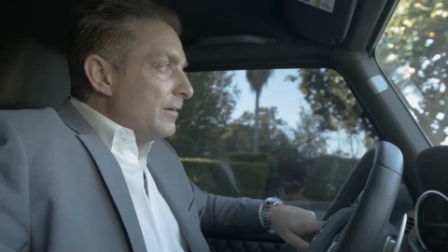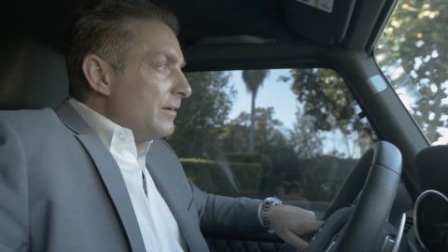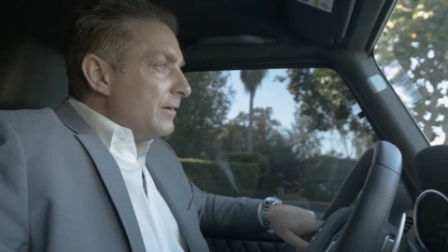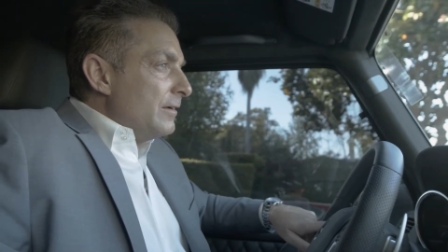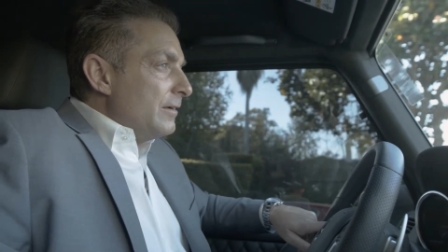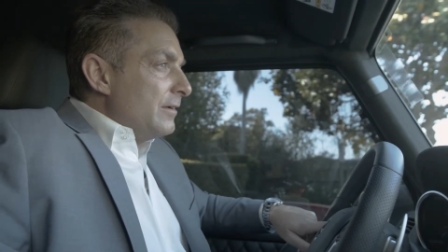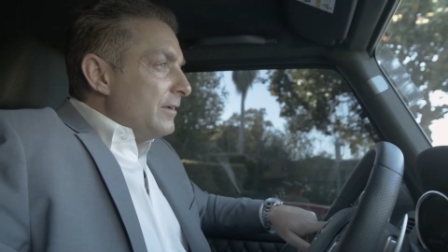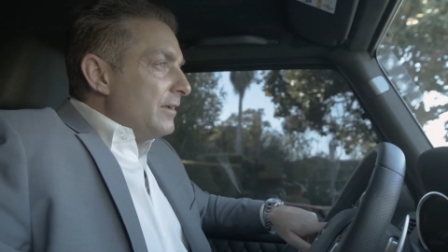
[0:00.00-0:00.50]

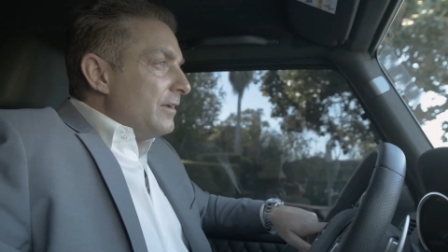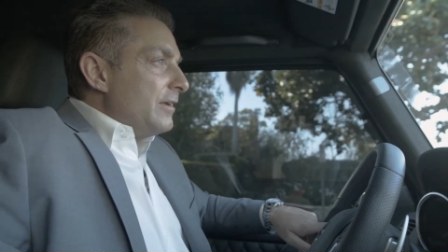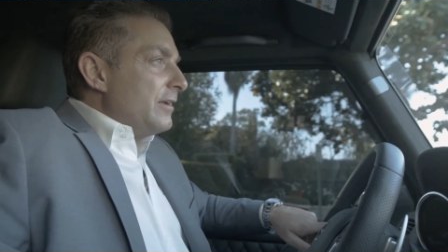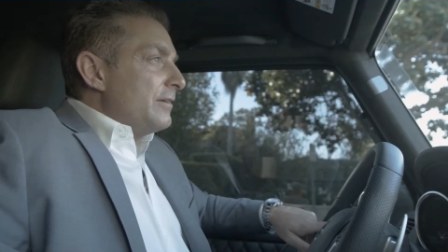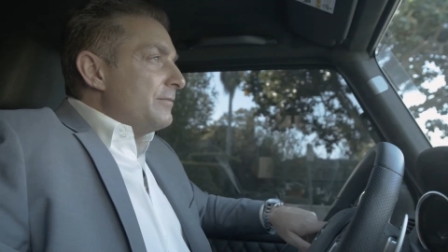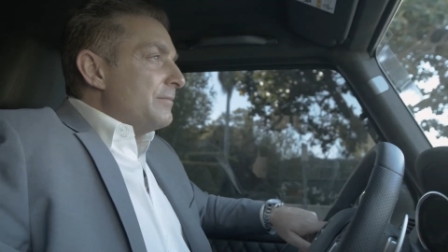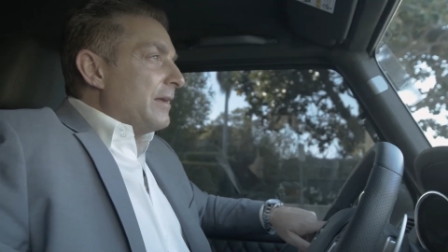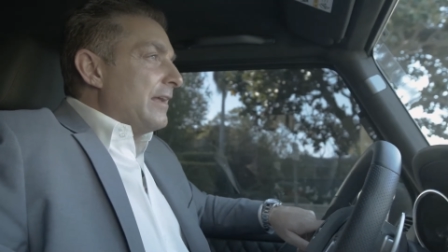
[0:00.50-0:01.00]
Hey, Marco.
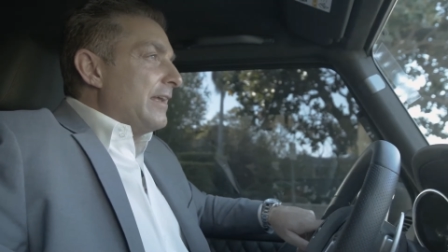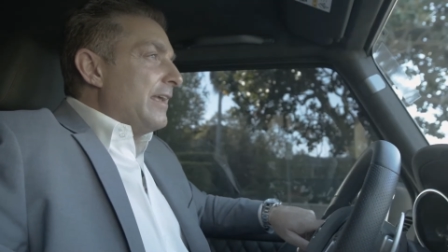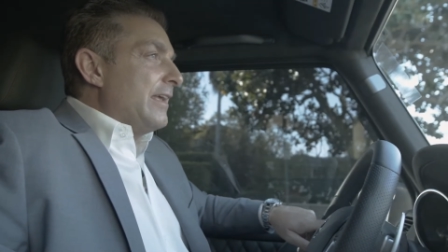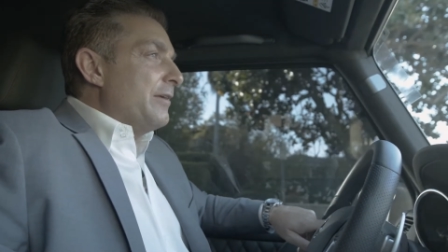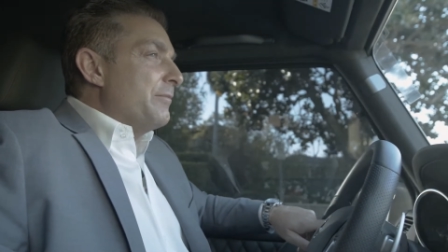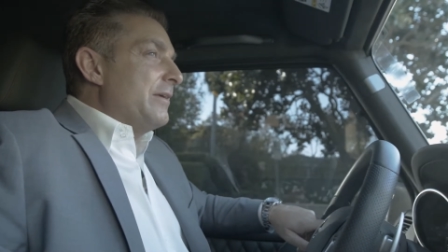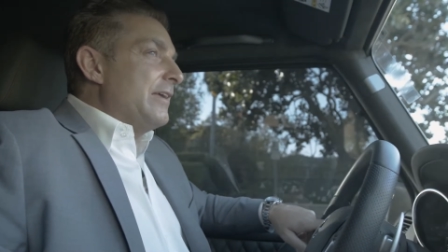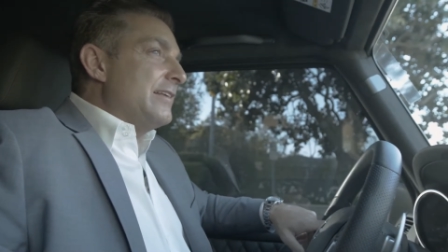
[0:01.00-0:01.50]

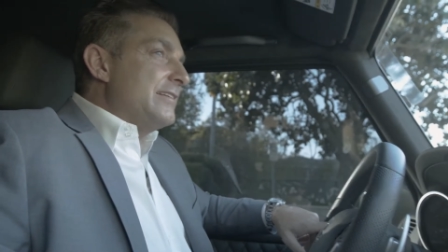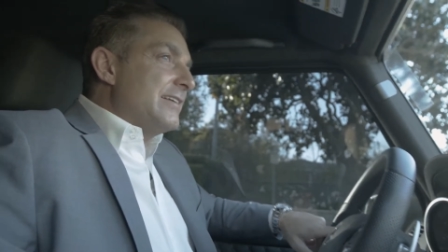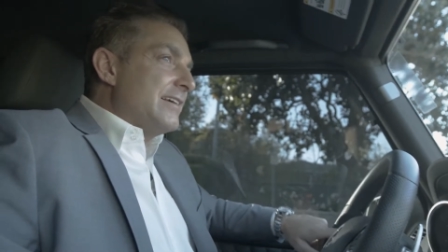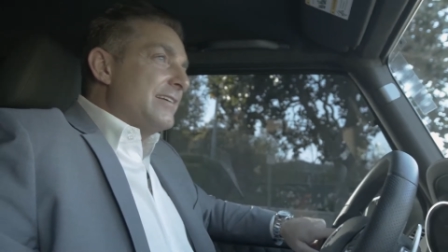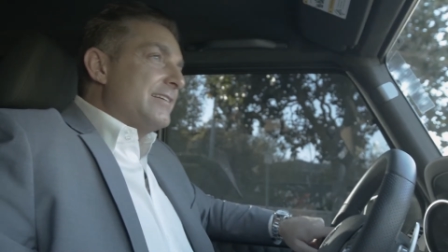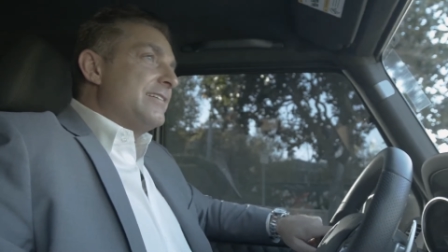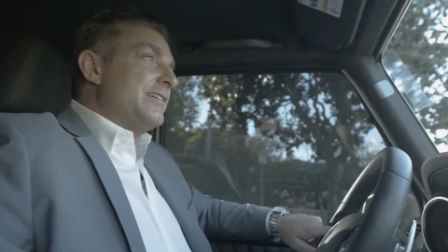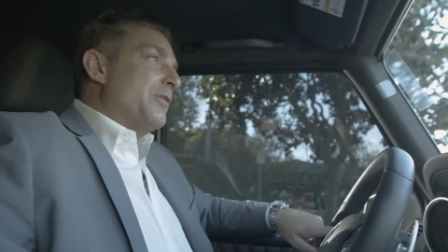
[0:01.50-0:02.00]
Hey,
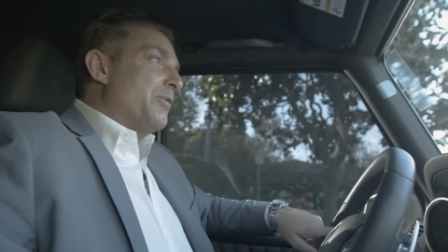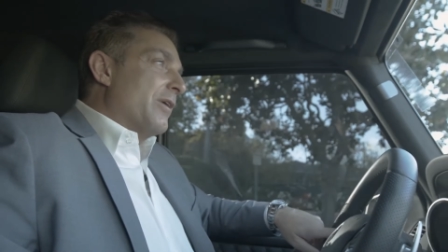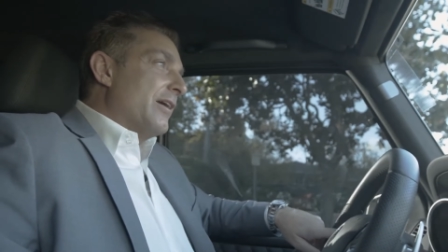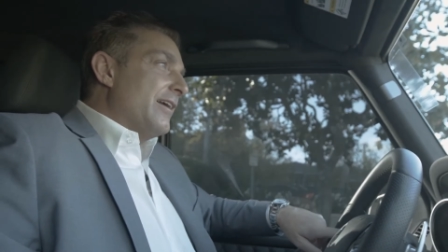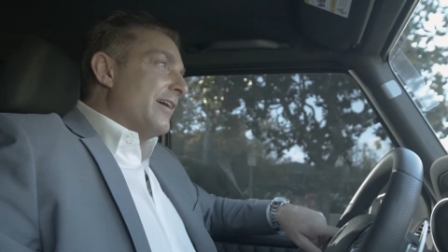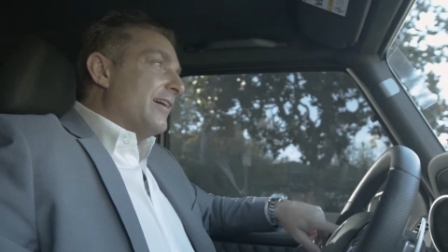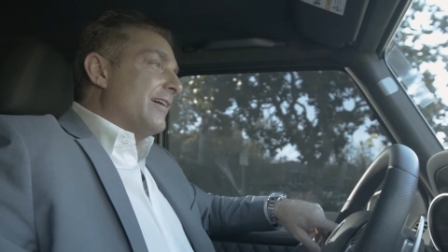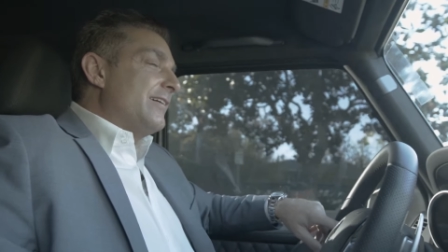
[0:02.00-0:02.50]
Amanda. How are
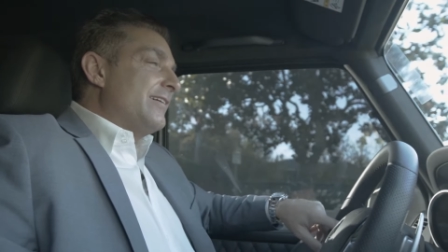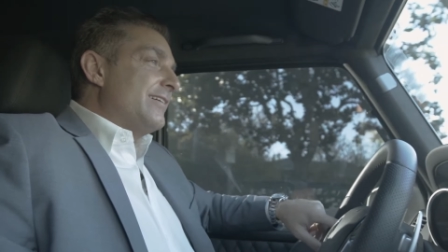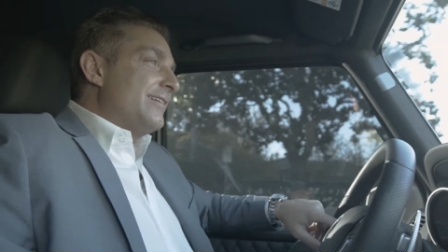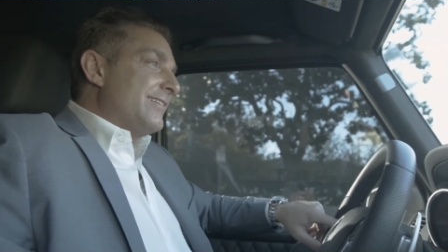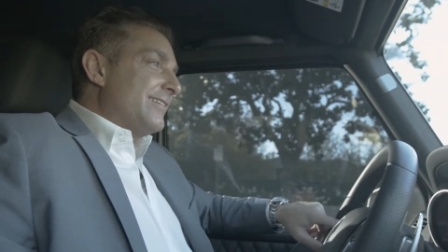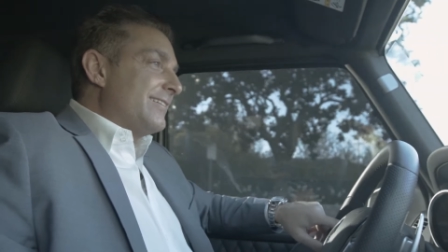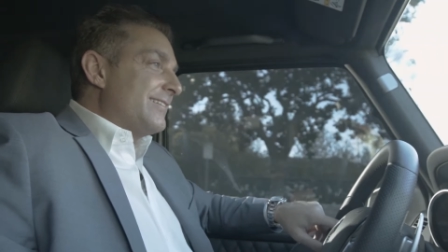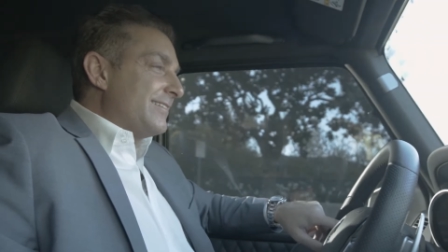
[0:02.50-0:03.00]
you?
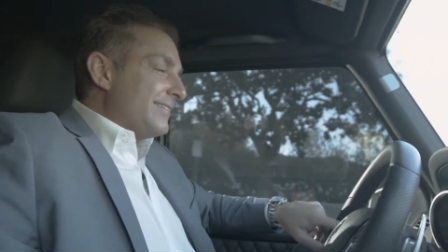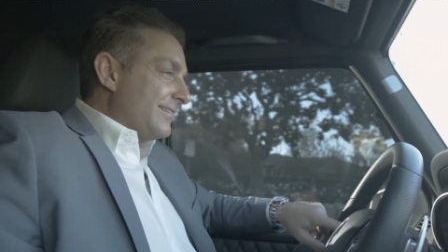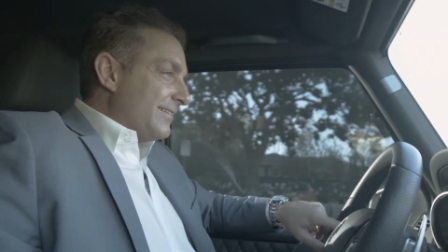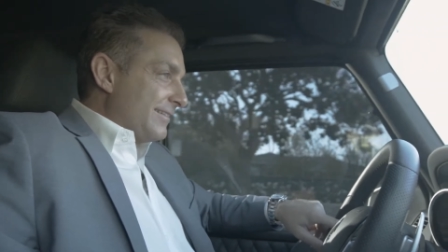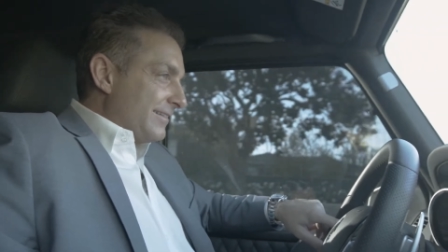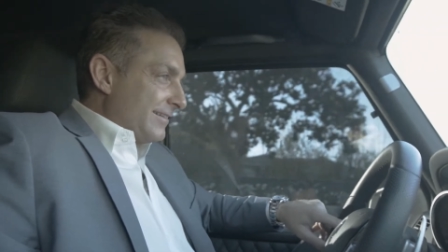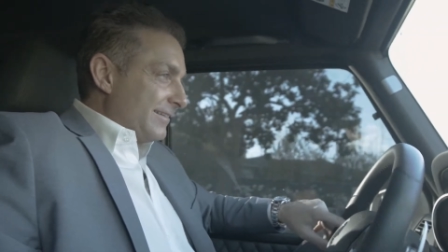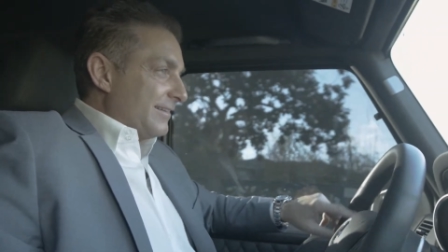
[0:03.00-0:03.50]
I can't
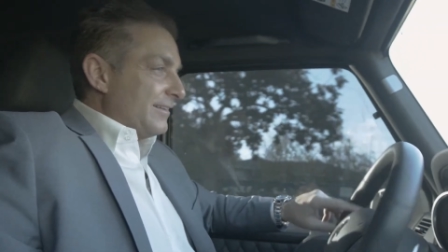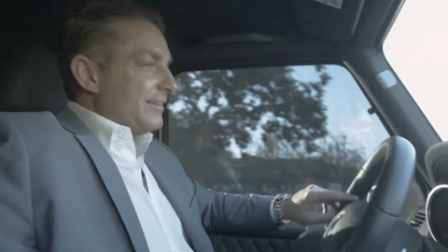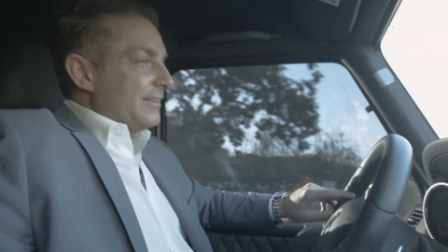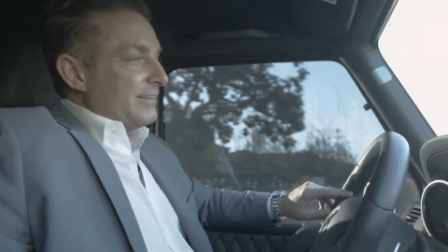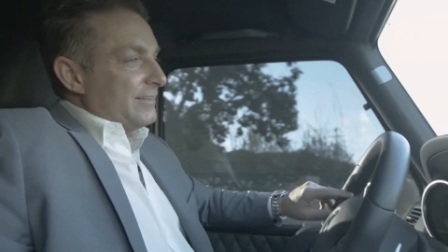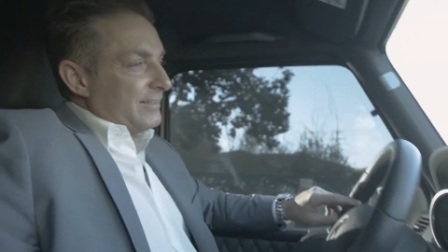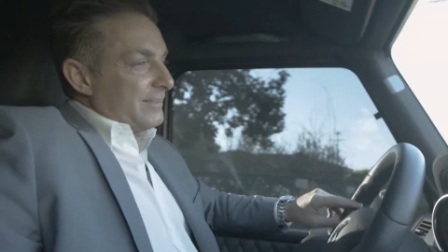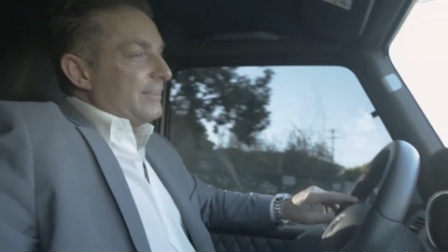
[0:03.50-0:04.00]
wait to meet
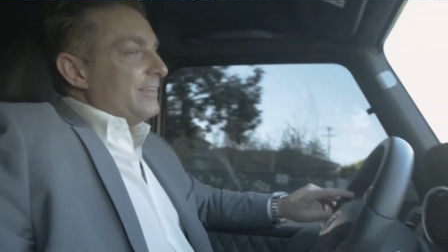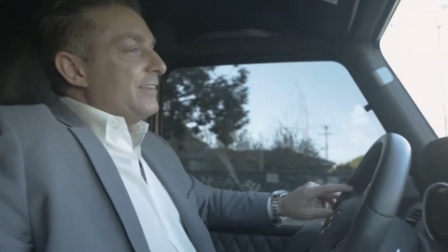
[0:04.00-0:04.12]
with Amanda